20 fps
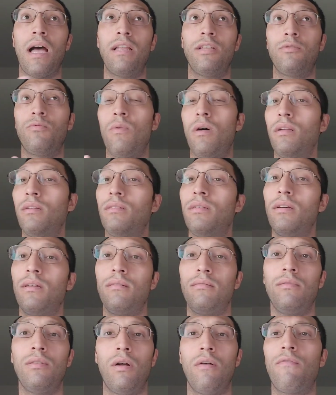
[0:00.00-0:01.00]
I just wanted
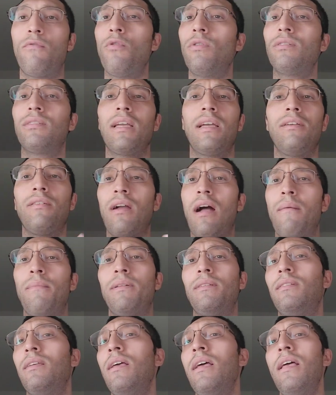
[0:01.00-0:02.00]
to, of course, get your
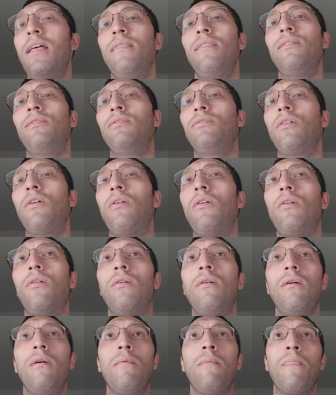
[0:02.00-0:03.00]
comments. This is
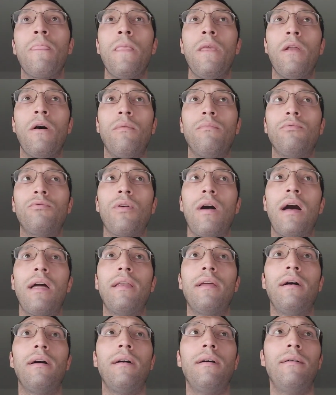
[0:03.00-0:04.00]
all, I'm
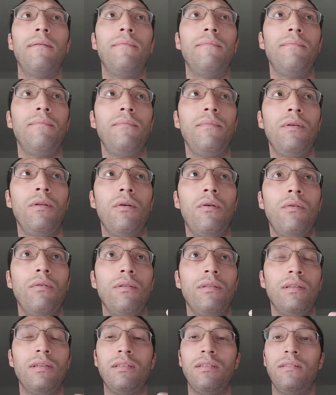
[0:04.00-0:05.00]
trying to,
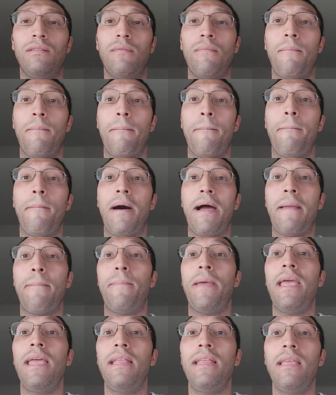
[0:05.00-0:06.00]
this is my
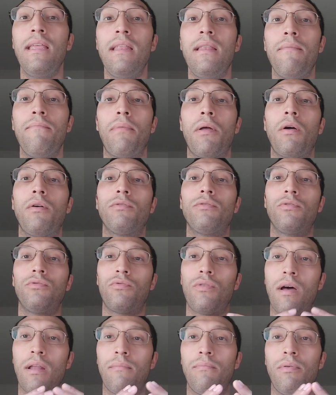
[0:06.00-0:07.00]
opinion, but also
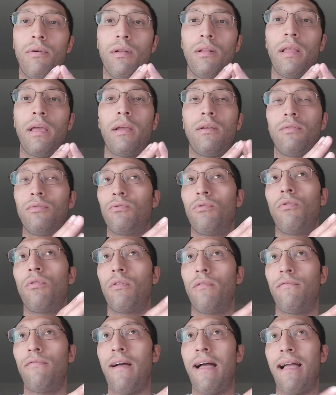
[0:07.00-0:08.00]
trying to put in like
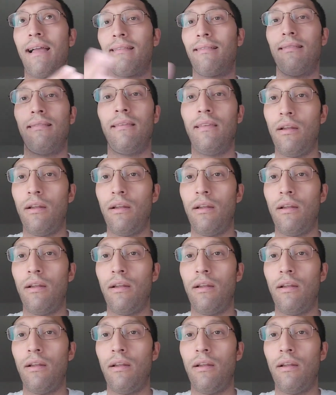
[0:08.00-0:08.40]
historical fact.